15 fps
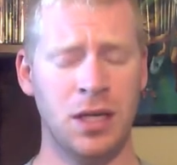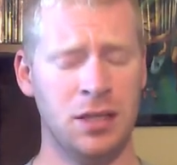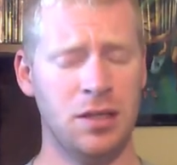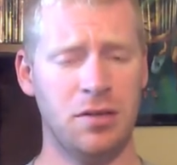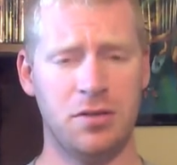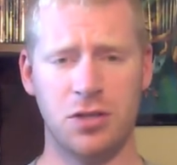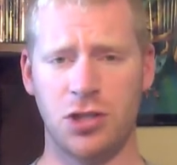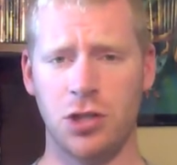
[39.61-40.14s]

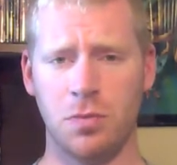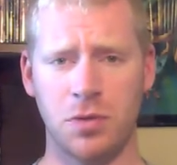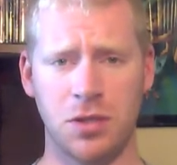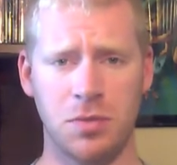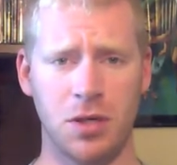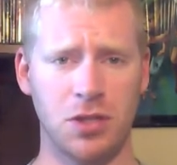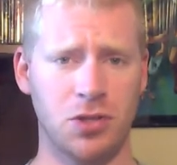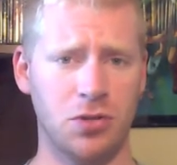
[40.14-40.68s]
Nothing super
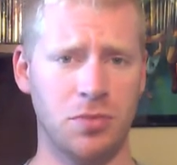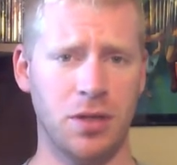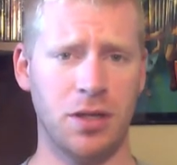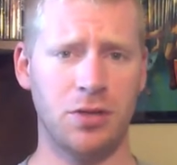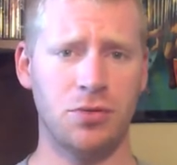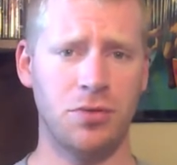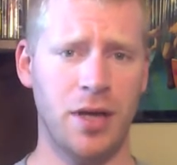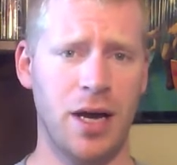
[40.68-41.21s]
special, but
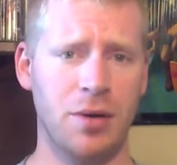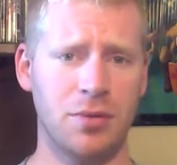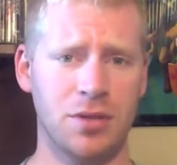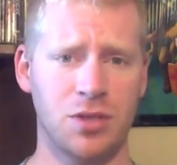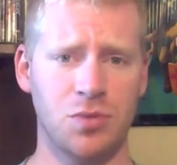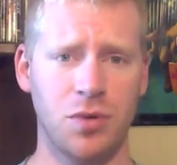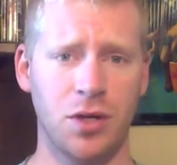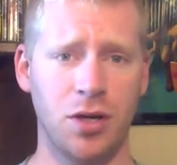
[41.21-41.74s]
I'll do that one
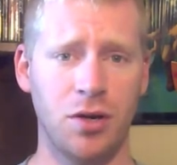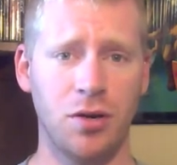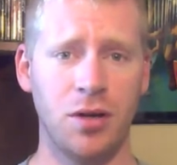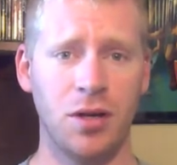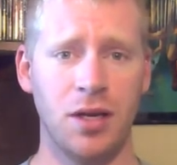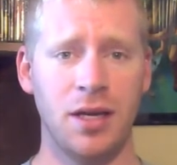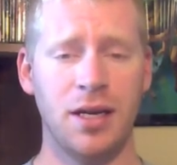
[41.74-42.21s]
as well.